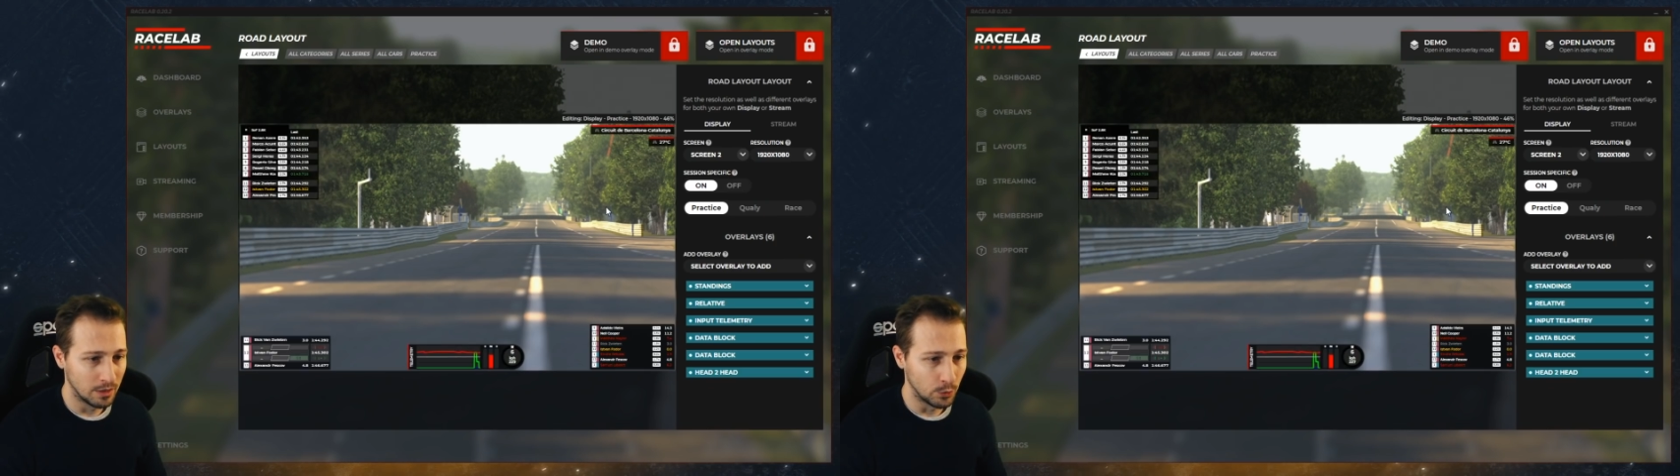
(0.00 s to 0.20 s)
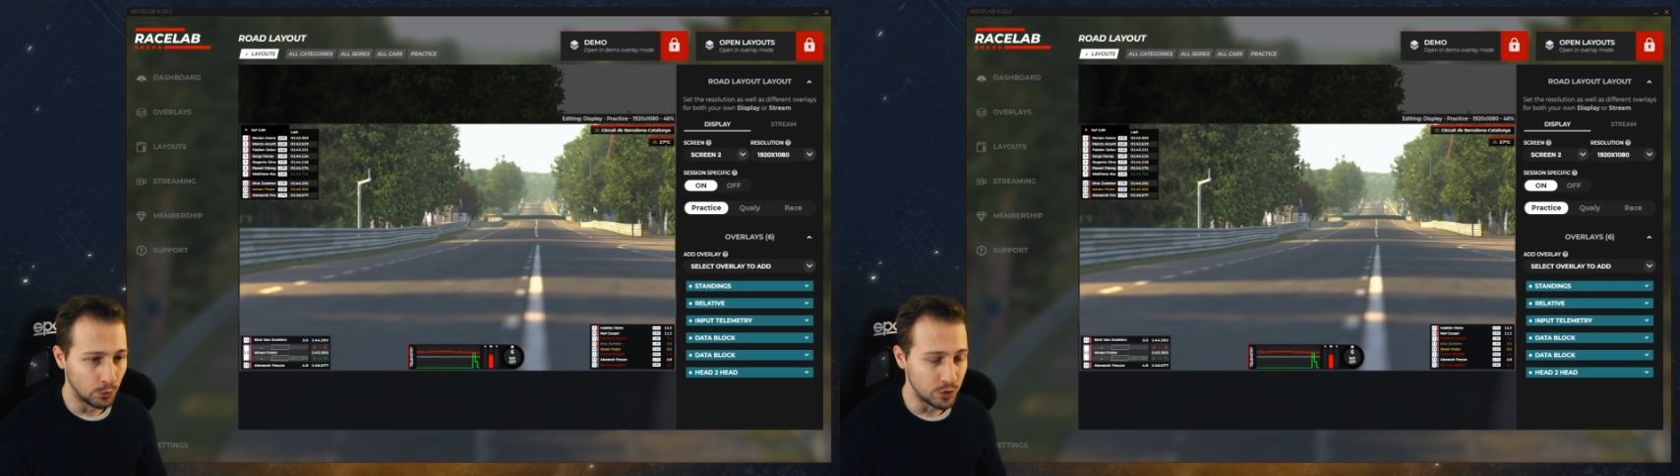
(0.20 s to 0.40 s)

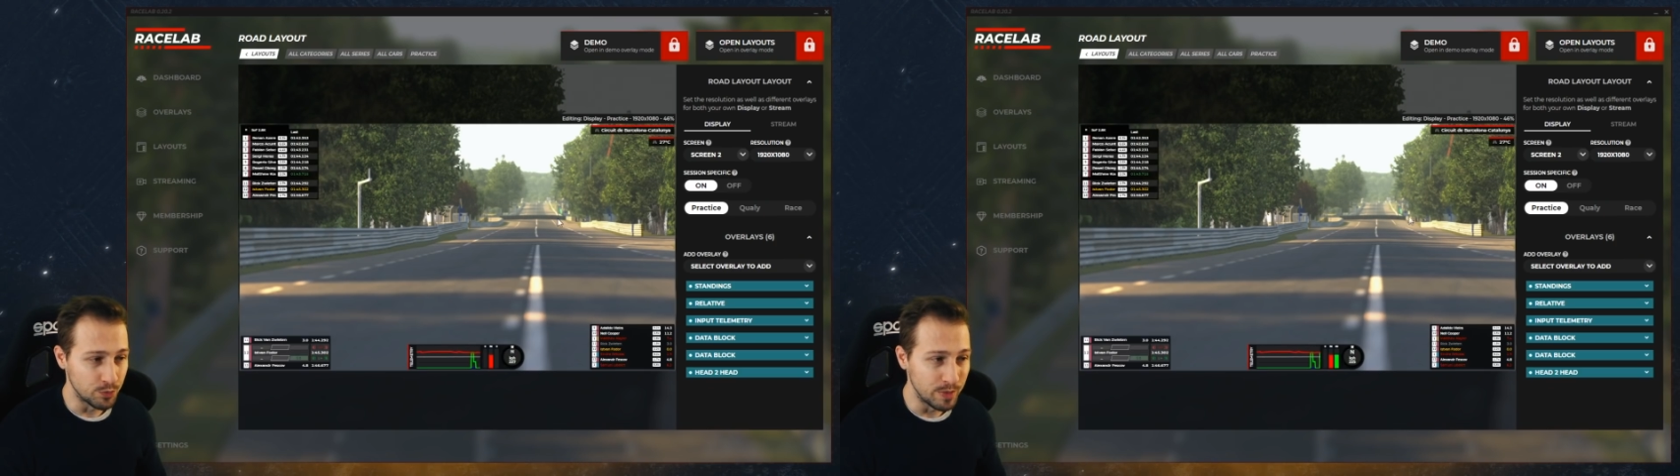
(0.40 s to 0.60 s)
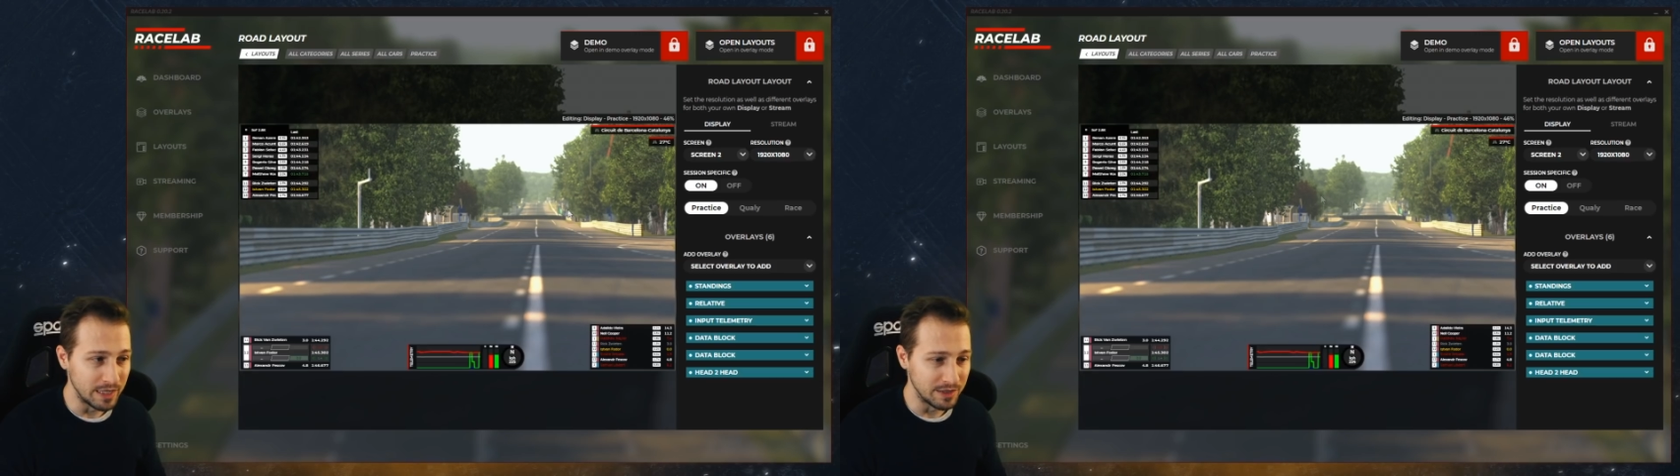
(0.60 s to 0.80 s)

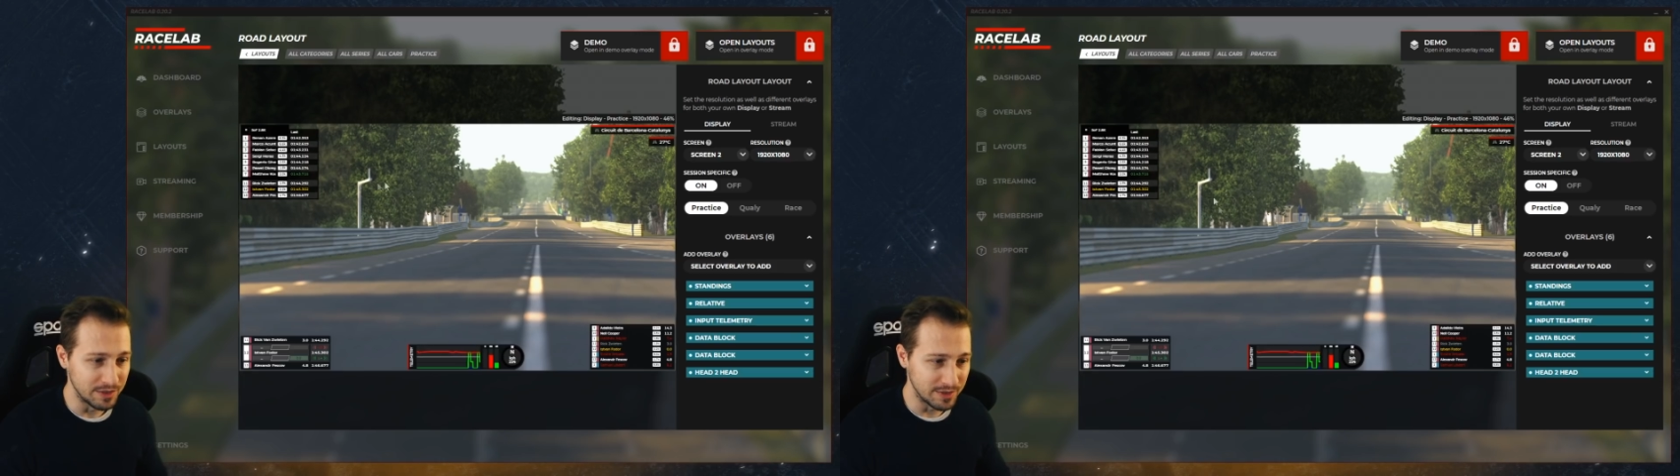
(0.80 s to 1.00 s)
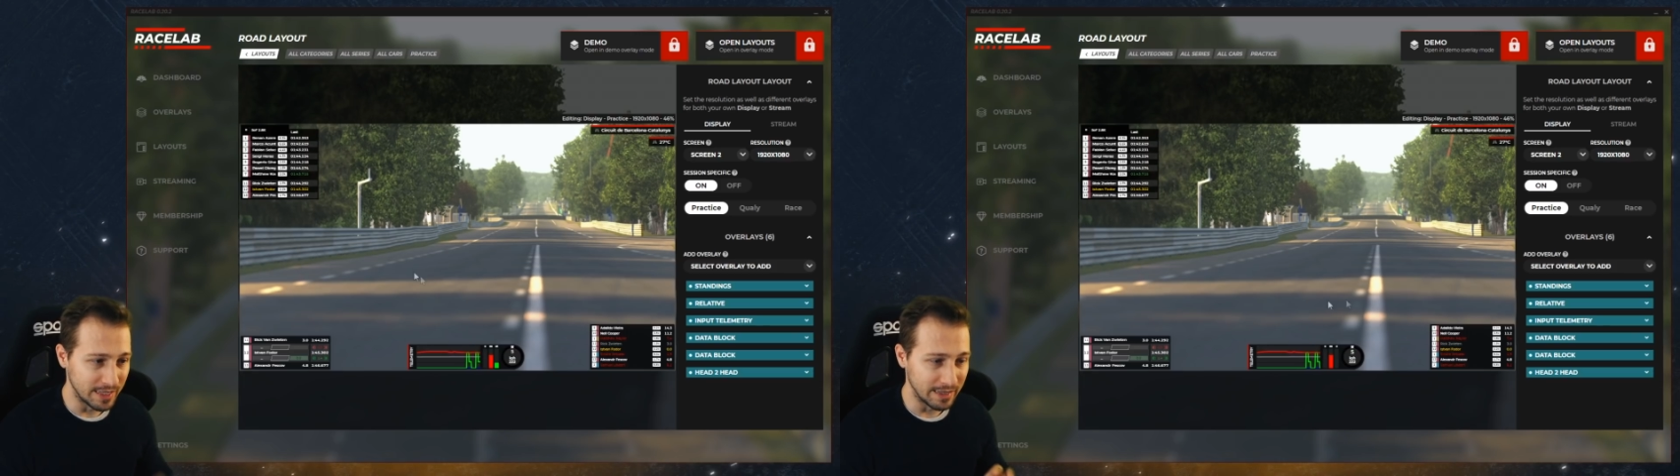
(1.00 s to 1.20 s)
which
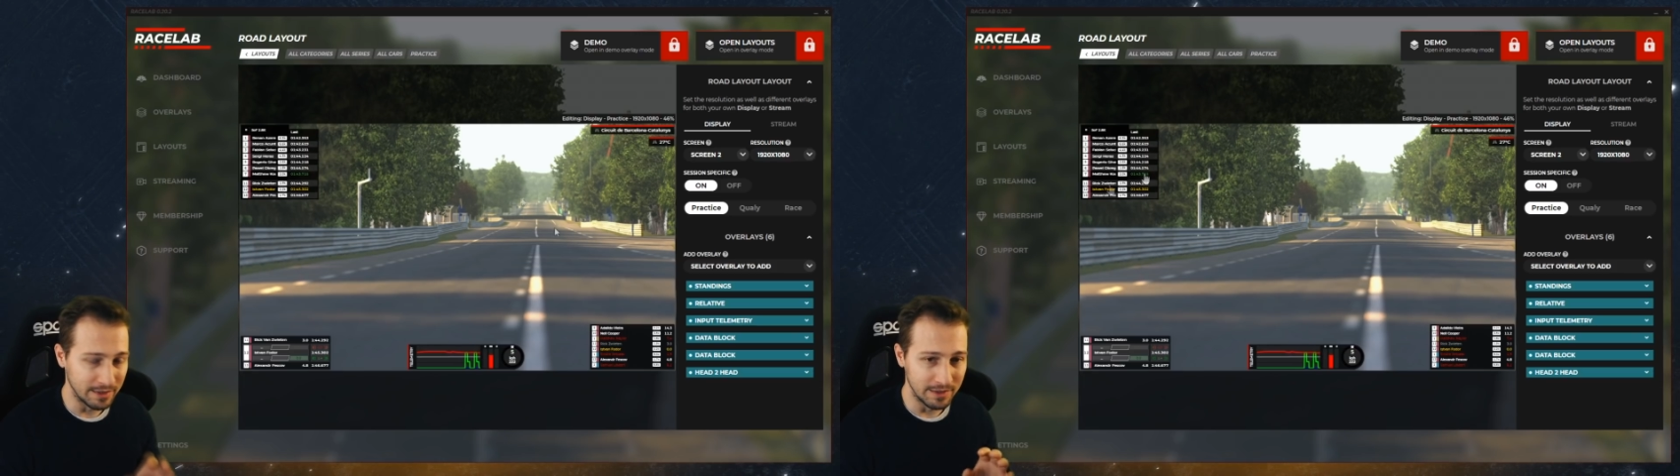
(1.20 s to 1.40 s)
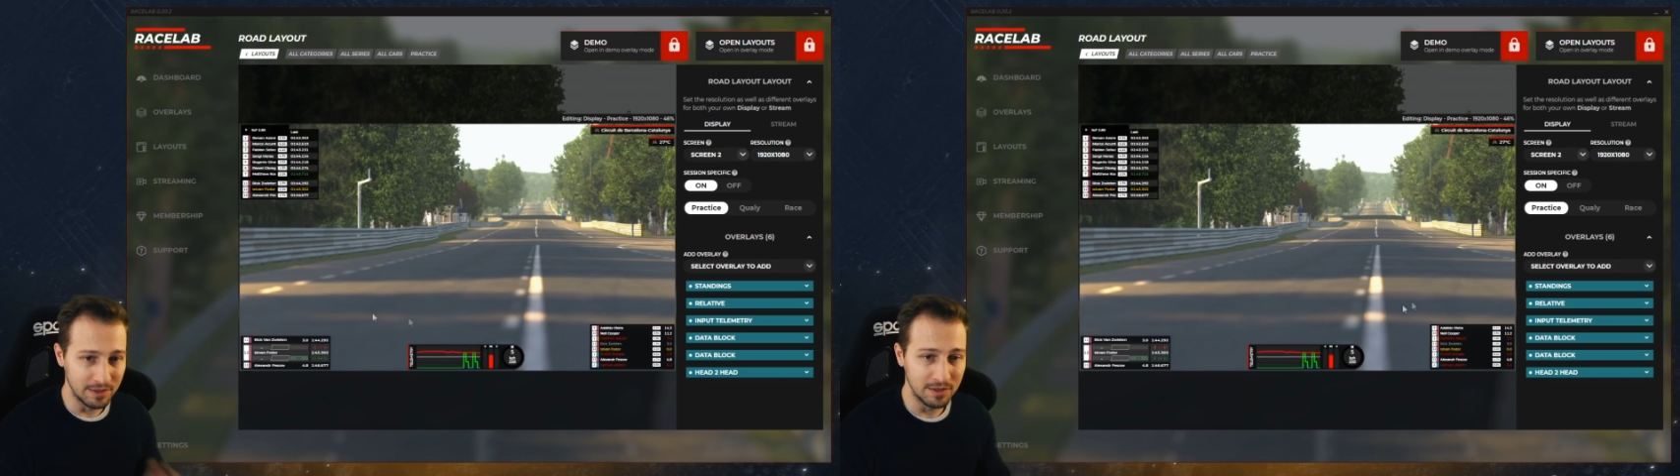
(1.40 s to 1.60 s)
means
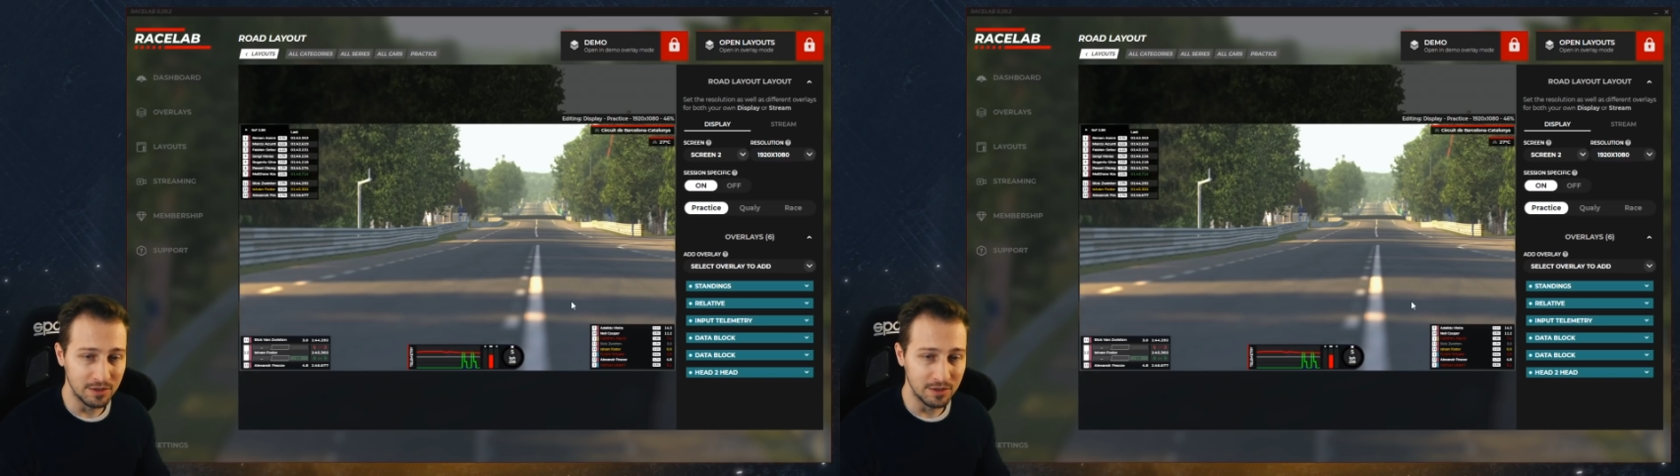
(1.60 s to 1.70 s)
that this